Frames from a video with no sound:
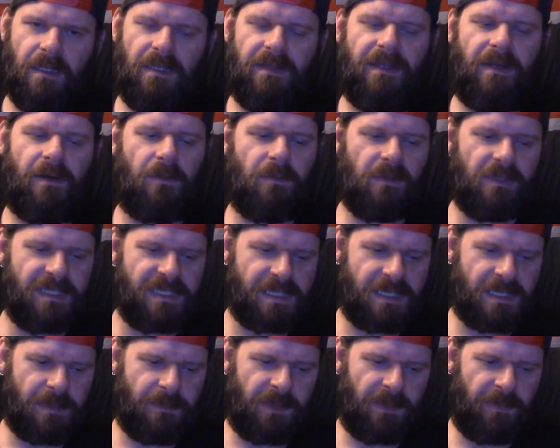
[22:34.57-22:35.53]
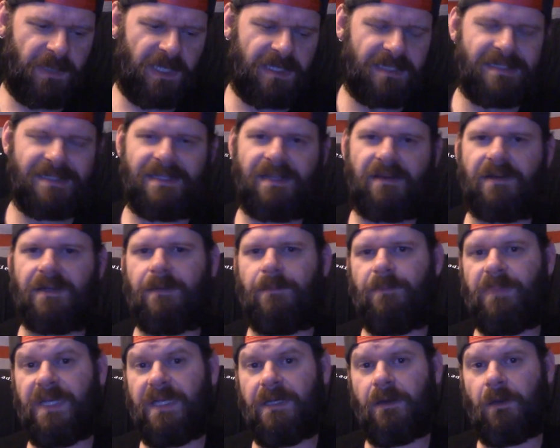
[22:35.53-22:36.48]
They don't listen to me because there can
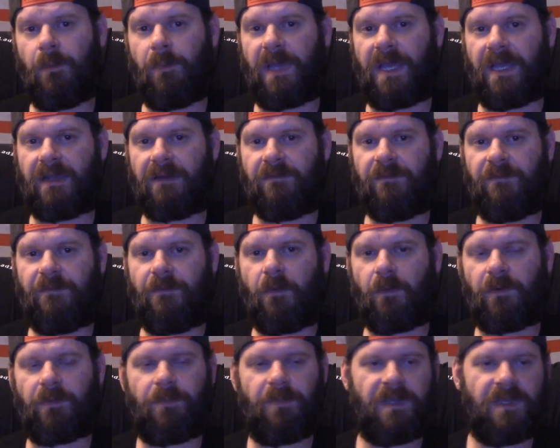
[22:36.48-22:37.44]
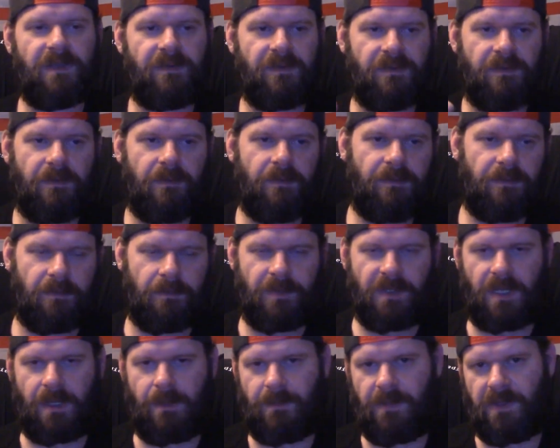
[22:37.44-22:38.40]
be no back and forth because it's YouTube
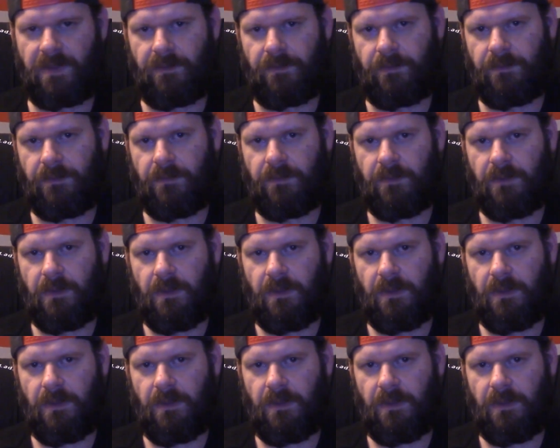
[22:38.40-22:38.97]
comments.